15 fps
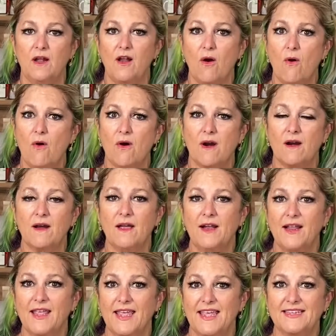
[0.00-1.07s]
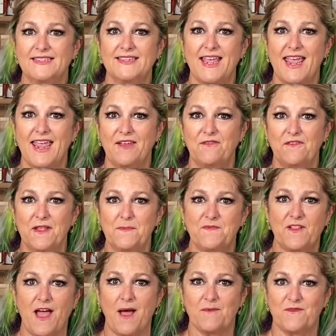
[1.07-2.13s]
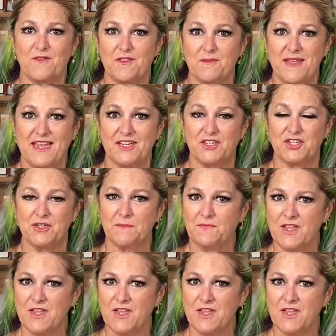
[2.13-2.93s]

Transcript: or it's a flip-flop for the beach.